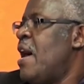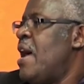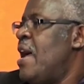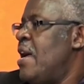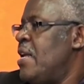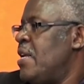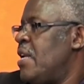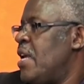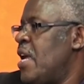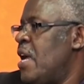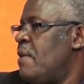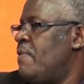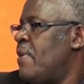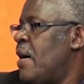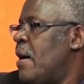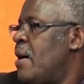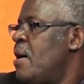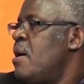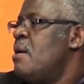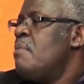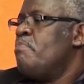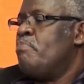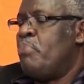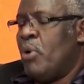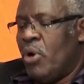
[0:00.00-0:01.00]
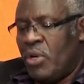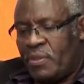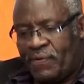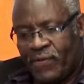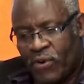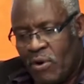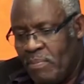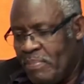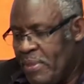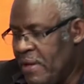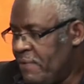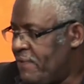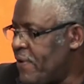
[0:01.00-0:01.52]
and ever, both
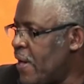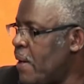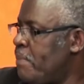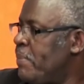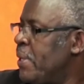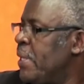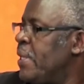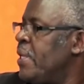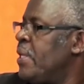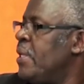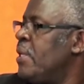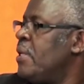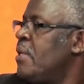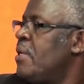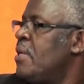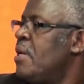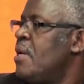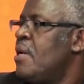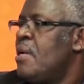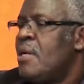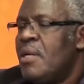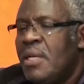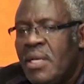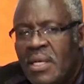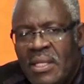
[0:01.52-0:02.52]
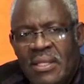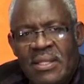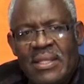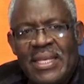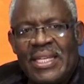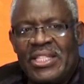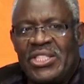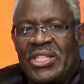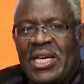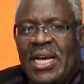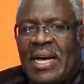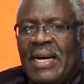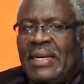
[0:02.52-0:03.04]
from the family, the
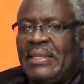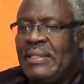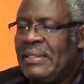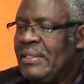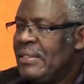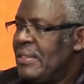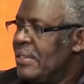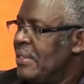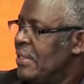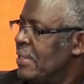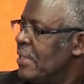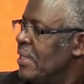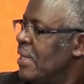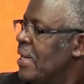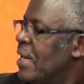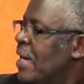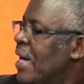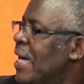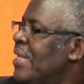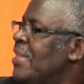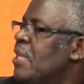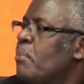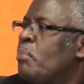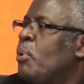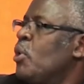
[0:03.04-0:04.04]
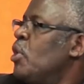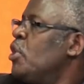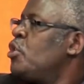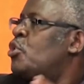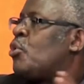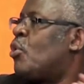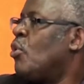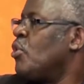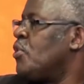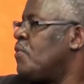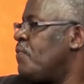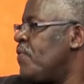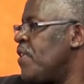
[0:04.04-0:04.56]
church, and the
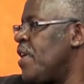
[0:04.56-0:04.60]
political sphere.